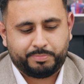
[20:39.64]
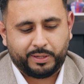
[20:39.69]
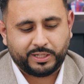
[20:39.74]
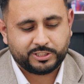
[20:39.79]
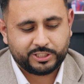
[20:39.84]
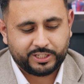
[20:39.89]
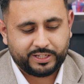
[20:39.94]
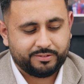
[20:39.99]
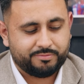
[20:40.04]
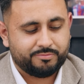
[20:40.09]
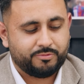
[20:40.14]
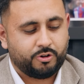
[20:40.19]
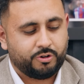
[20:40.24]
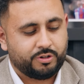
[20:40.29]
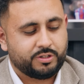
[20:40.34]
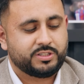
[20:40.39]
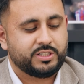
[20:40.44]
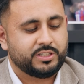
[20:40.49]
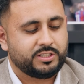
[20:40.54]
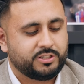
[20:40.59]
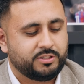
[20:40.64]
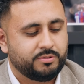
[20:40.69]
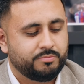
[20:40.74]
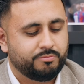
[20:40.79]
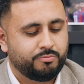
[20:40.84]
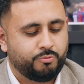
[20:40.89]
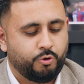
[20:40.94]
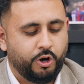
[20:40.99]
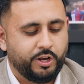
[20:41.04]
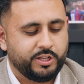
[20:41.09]
budget on a
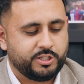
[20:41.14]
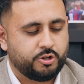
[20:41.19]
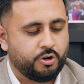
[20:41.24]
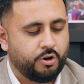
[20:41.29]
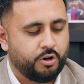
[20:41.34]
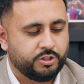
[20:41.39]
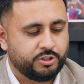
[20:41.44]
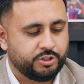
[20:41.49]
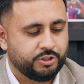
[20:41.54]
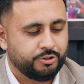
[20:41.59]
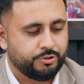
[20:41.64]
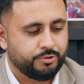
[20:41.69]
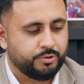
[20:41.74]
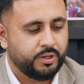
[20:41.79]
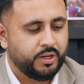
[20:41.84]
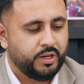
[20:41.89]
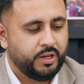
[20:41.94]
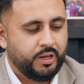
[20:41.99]
system, what it's got to do.